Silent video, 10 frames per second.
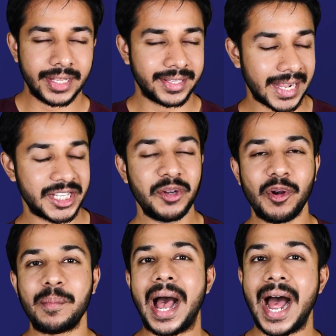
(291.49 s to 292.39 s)
That's it
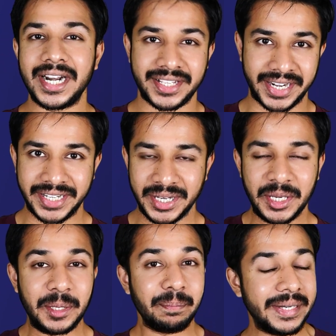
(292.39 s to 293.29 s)
from our side.
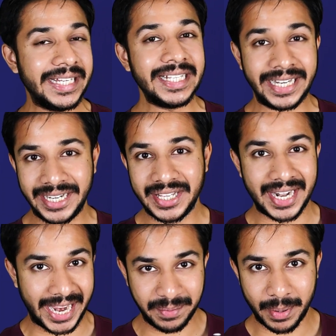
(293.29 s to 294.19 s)
Please hit the
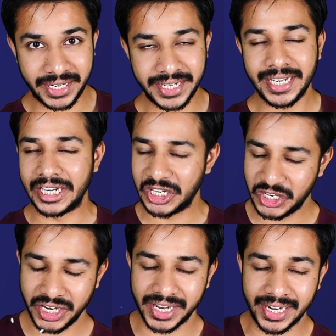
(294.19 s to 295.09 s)
like button,
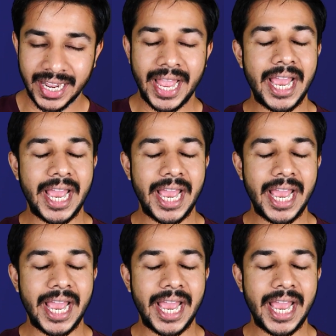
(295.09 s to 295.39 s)
share,